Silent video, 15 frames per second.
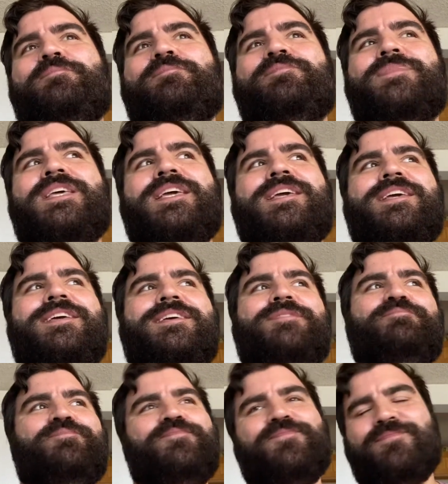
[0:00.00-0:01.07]
The
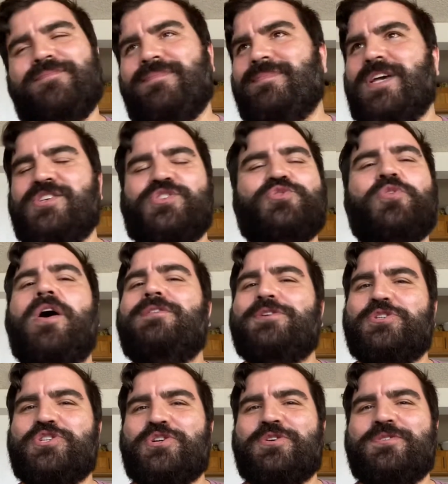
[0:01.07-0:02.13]

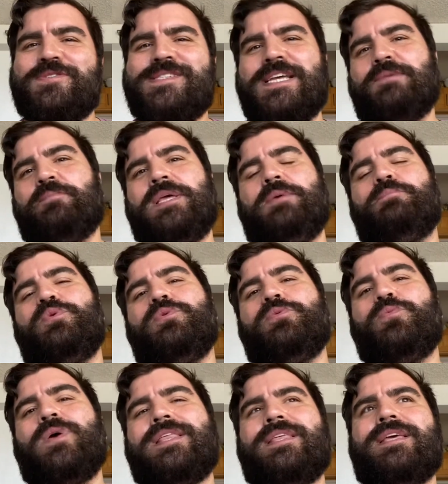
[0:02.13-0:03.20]
astrologers and people
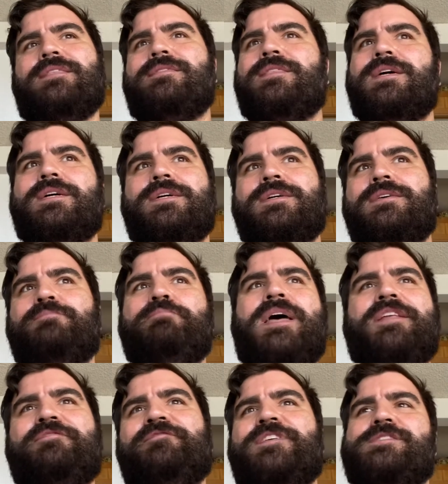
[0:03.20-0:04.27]
within the
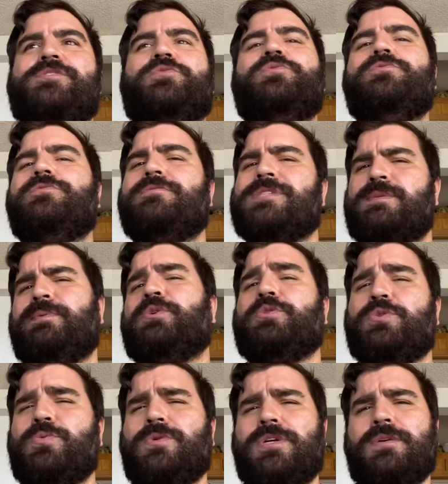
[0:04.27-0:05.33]
metaphysical,
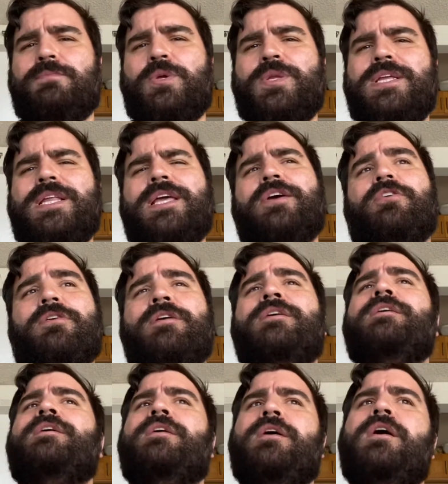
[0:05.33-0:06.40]
spiritual community are
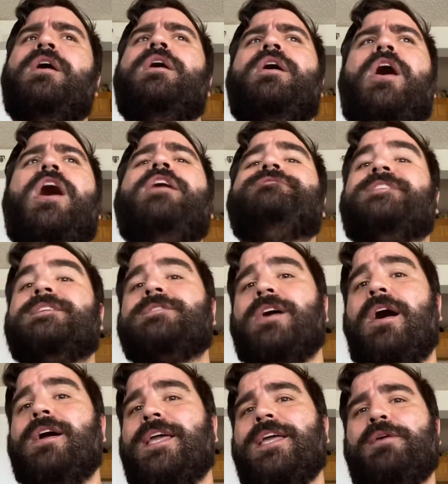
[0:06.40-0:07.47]
often
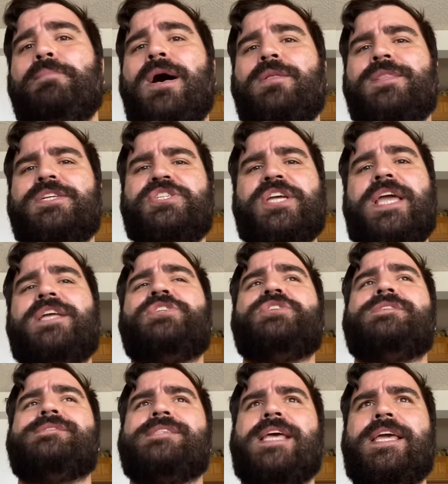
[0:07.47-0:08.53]
talking about the
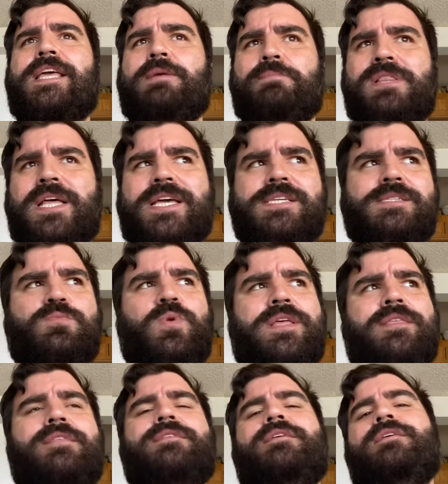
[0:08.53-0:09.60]
changes taking place
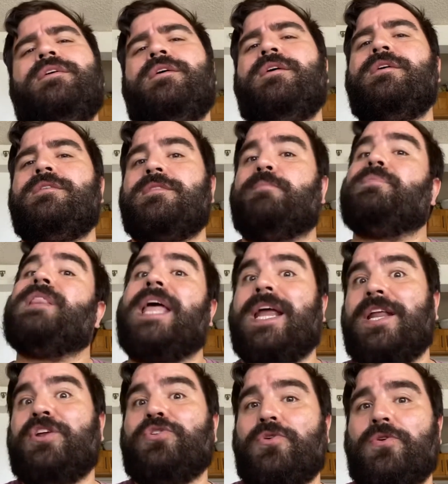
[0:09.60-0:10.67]
with the
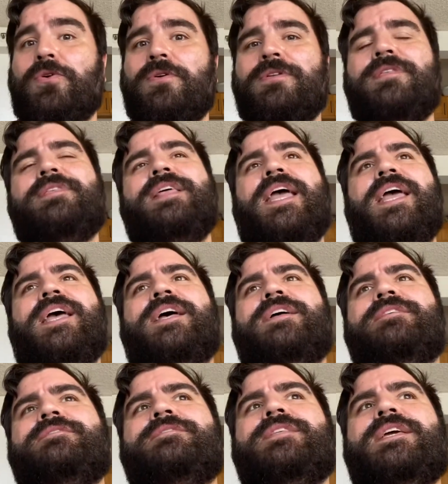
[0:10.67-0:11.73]
planet Earth
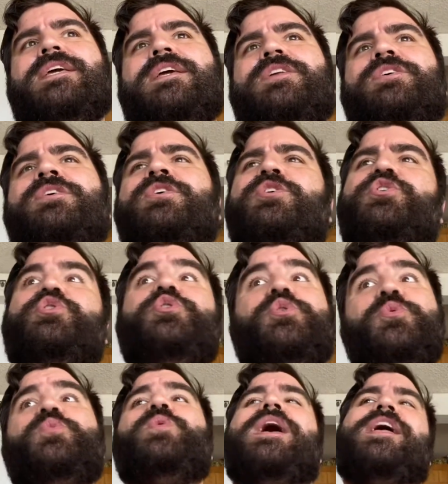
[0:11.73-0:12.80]
and the
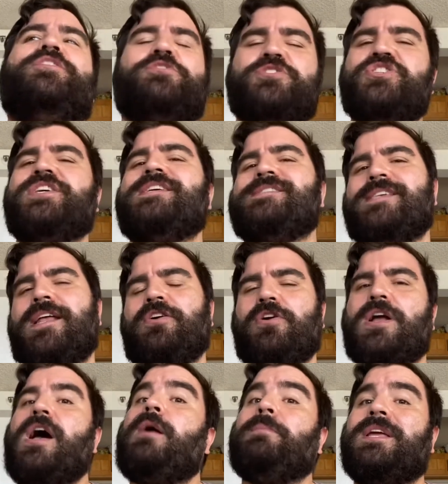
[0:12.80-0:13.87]
new energies that are
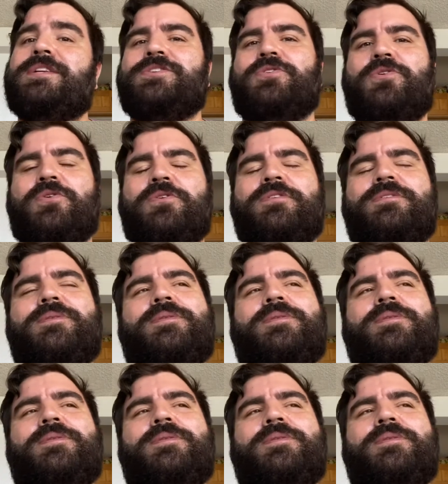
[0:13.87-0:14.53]
coming to Earth.